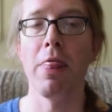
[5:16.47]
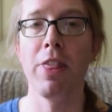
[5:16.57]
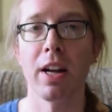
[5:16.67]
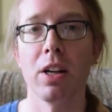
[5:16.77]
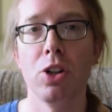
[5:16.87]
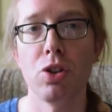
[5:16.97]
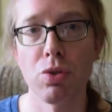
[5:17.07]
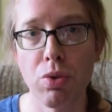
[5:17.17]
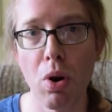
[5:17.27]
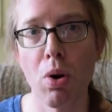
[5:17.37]
the
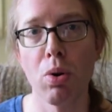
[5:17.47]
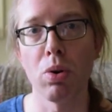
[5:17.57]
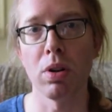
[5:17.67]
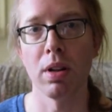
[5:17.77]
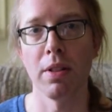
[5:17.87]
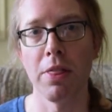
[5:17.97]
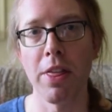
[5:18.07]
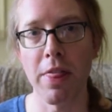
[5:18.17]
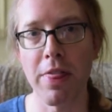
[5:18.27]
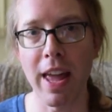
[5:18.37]
control
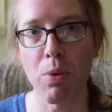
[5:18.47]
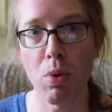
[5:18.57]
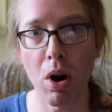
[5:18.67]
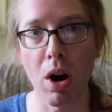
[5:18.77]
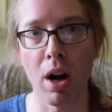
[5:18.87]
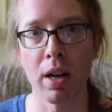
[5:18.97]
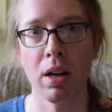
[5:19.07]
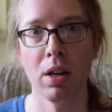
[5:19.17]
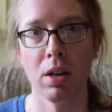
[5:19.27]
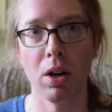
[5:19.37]
that they want
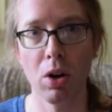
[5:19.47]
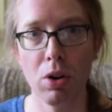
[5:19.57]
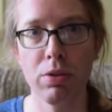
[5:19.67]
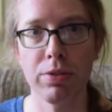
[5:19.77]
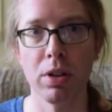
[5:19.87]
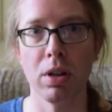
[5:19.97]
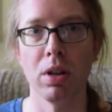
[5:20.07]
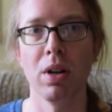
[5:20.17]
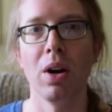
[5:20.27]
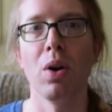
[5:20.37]
over